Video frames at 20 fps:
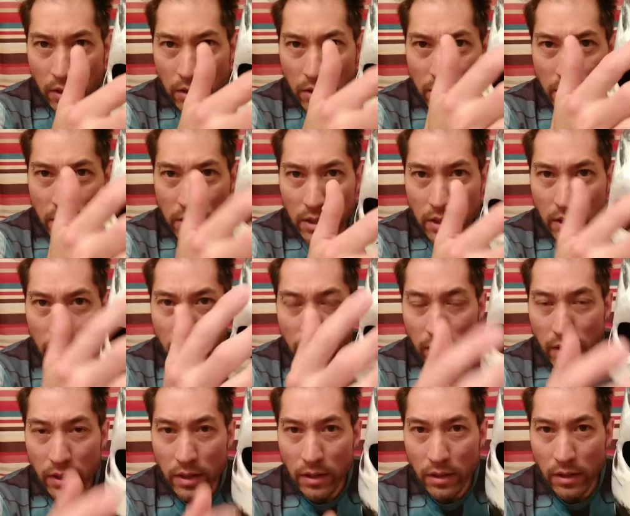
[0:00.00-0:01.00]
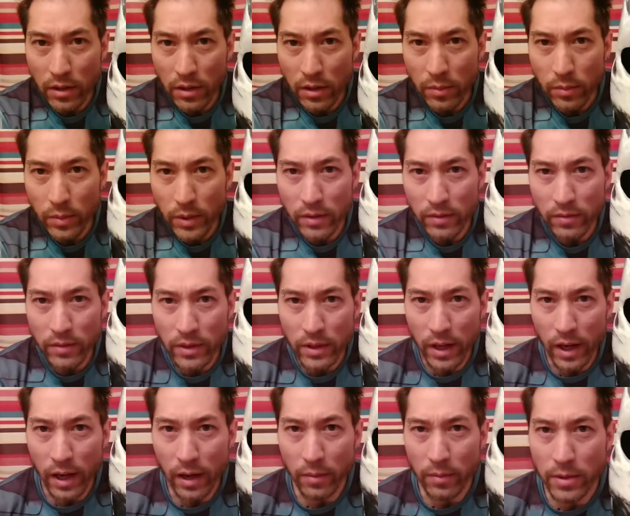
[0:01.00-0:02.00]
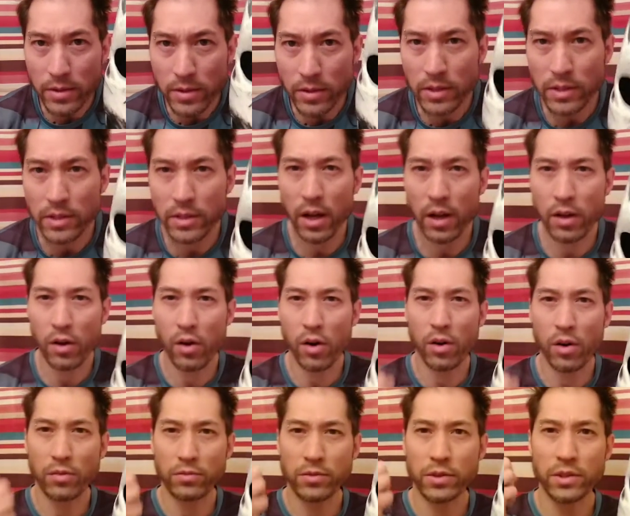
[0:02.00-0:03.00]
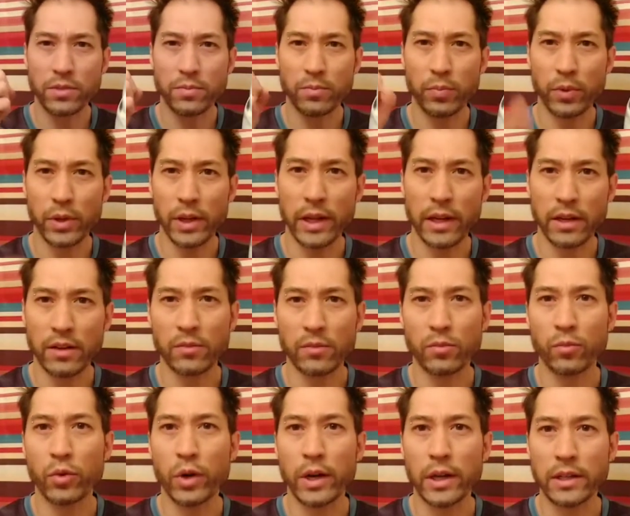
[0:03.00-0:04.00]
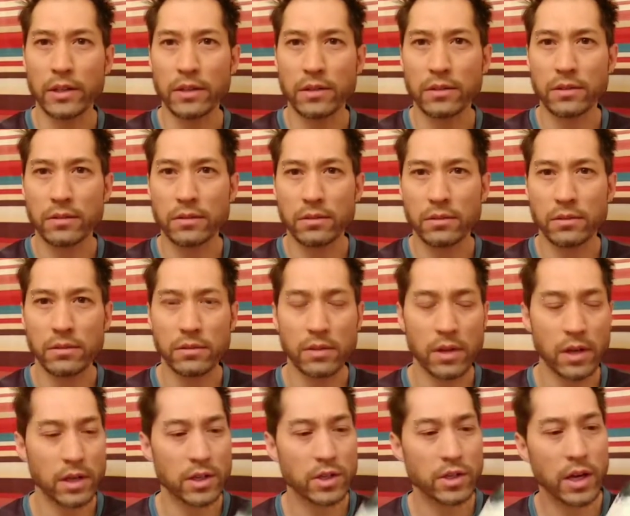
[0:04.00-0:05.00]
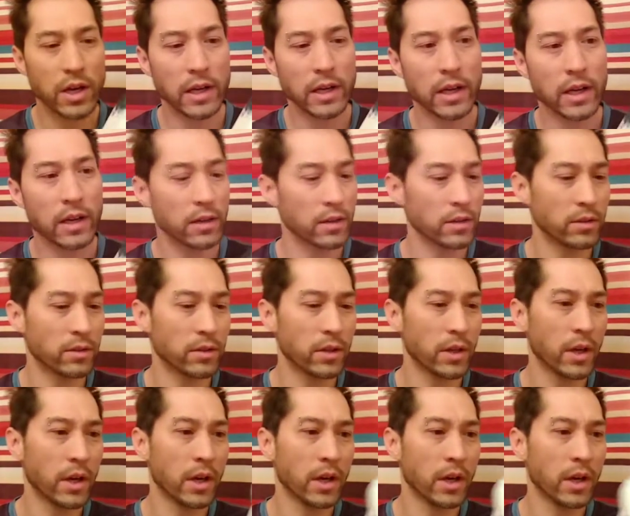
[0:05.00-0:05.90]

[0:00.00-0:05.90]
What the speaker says: just to give it a little bit of depth so it's not all just blatant white shining at you.